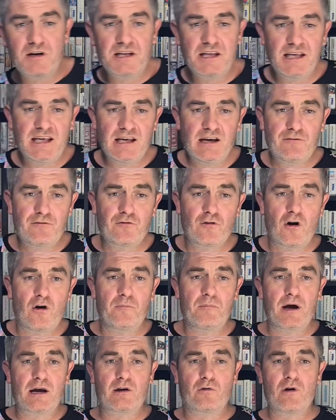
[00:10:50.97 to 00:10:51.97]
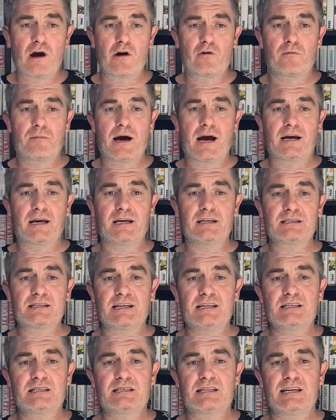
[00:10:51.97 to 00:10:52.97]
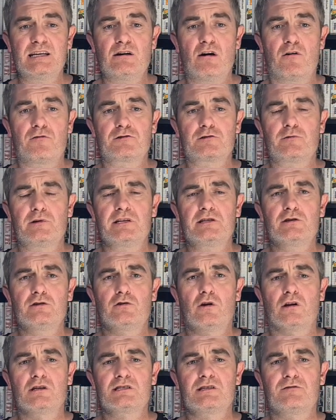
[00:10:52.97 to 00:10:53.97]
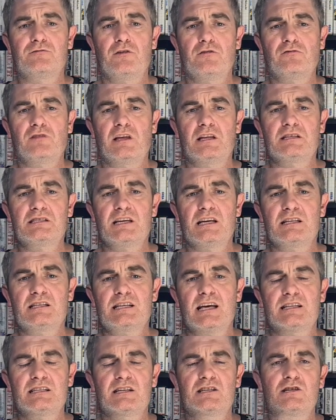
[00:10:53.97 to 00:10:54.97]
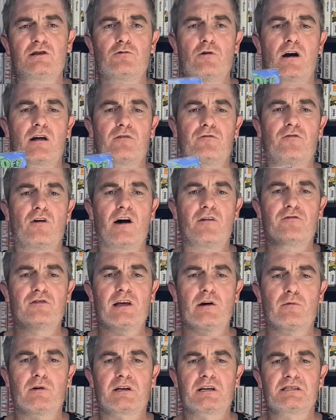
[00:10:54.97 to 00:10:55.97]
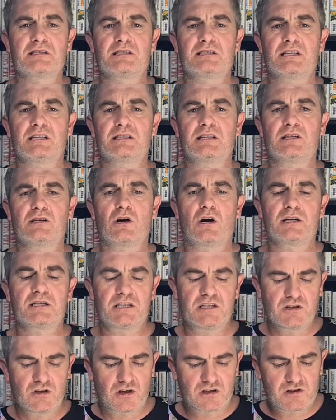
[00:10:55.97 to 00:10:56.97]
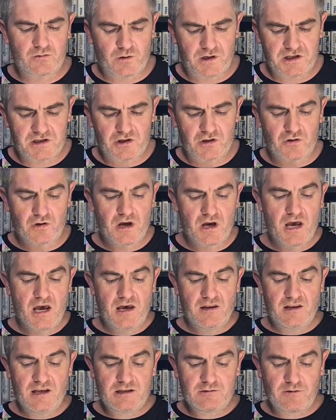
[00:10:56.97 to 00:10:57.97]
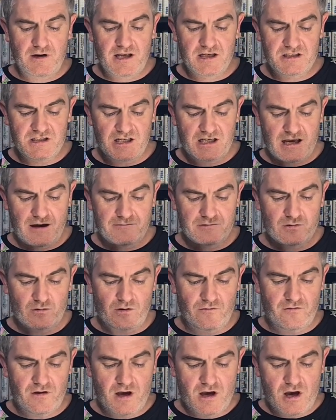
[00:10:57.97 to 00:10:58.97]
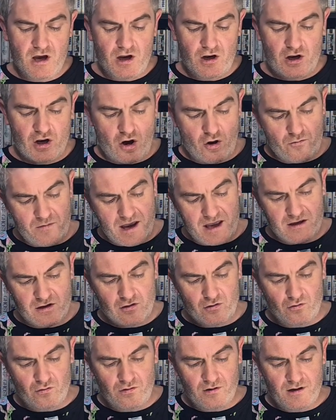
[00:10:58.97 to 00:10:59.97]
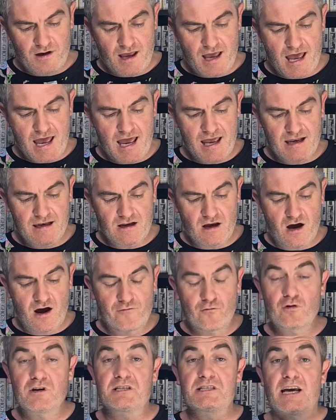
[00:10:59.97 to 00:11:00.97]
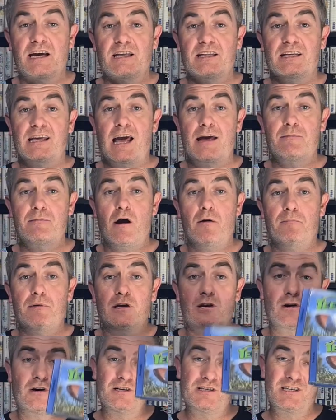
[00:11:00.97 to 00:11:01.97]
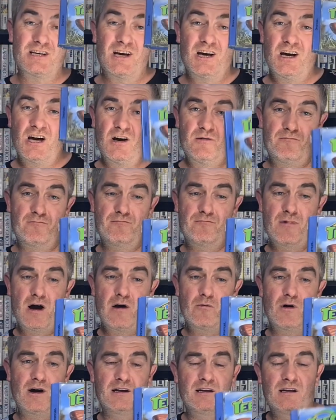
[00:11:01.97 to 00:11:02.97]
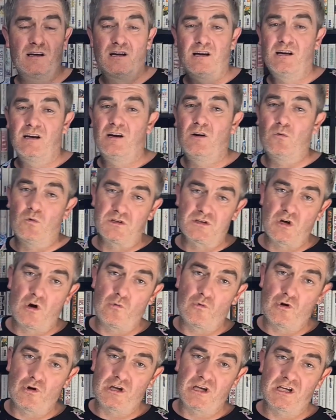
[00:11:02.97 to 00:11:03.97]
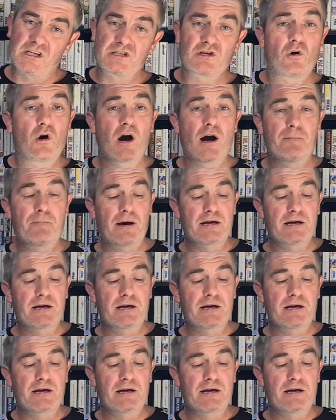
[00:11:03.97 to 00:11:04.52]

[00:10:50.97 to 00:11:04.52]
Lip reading: one here from Carrara Markets is Tee-Off, $22.15. That's a 2 out of 5 for that one because it sits at $19.22. This one actually comes with no manual, and I've already taken the game out because my one was not working, so I